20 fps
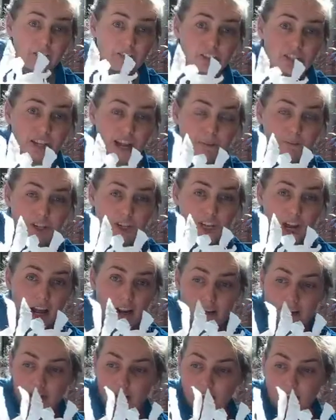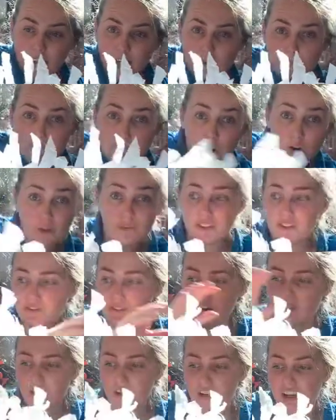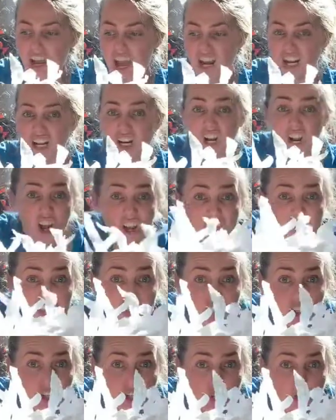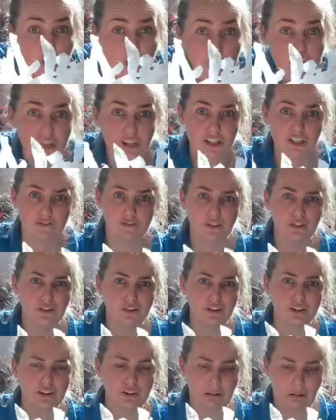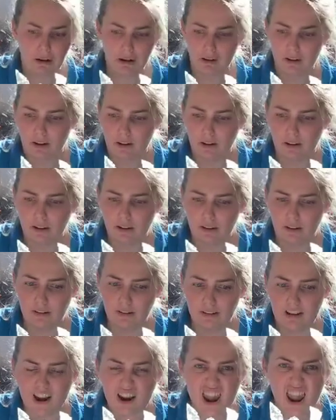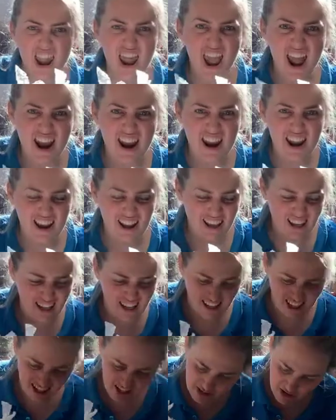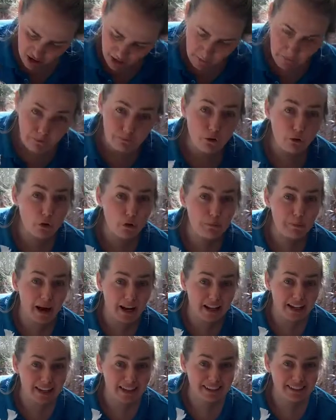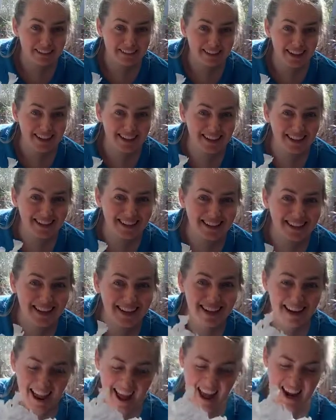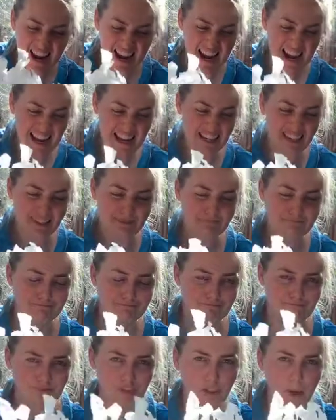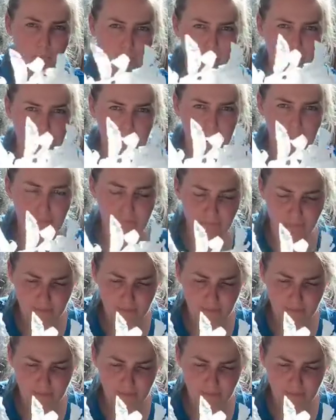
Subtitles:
snaps shut, it moves forward, and it closes its jaws on its food. And then it's got a full belly and can sit and eat. Yum, yum, yum.